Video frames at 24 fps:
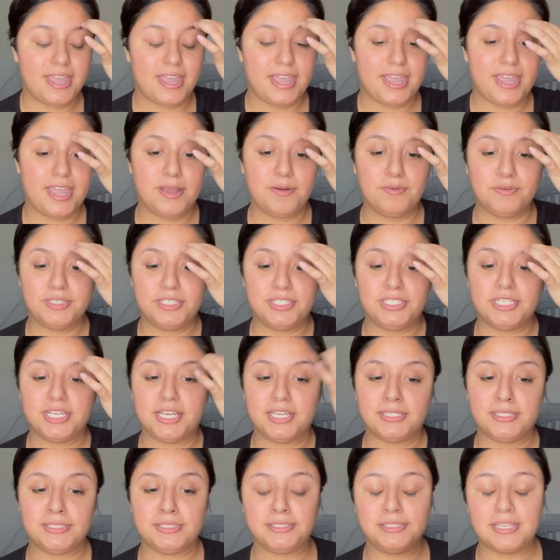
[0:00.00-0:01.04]
it was
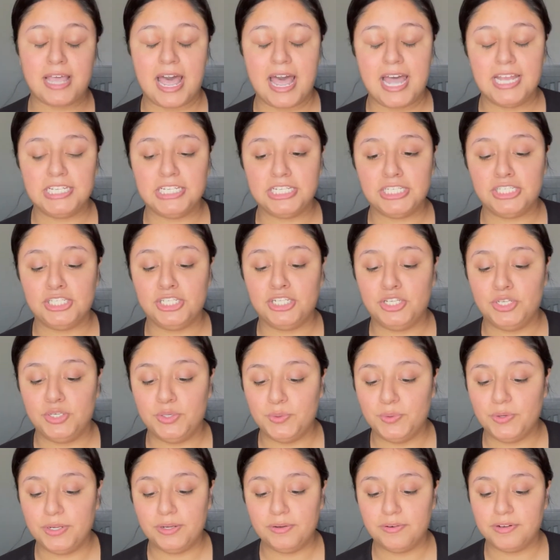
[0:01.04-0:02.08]
just, I just knew
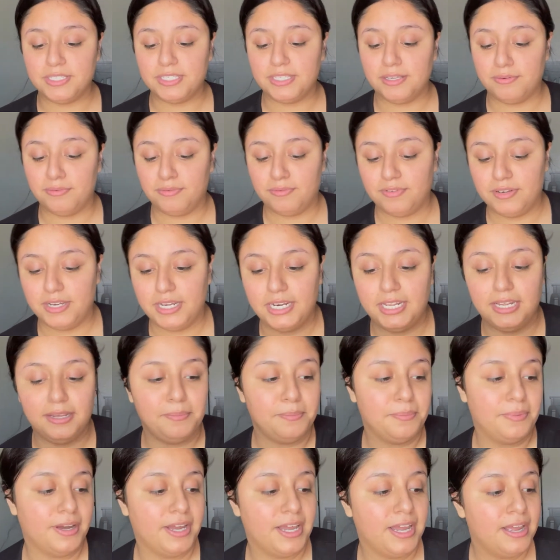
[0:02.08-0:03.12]
he wasn't ready,
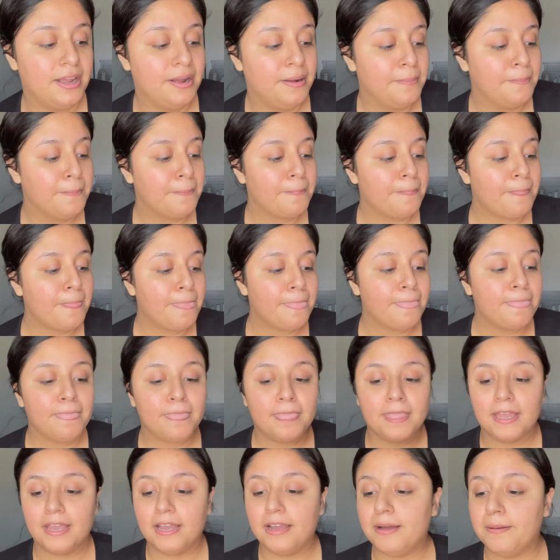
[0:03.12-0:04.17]
but
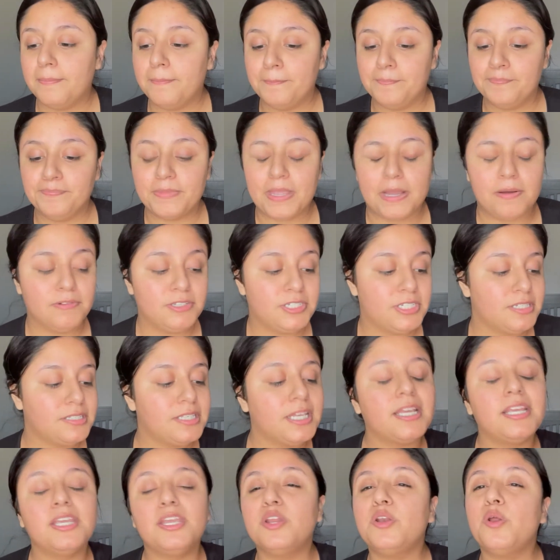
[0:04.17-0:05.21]
I was just
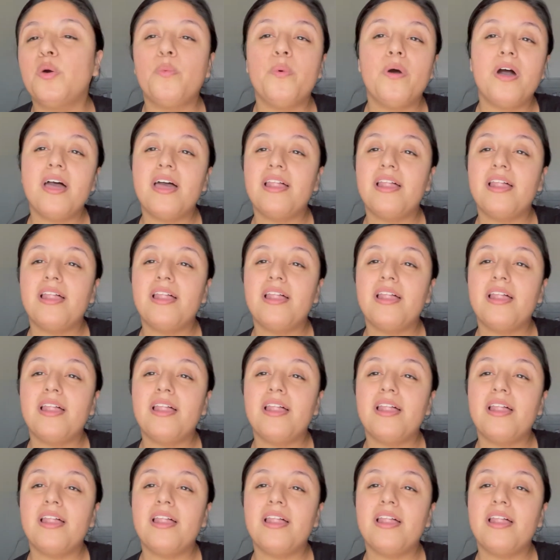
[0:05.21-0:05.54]
like, you know what?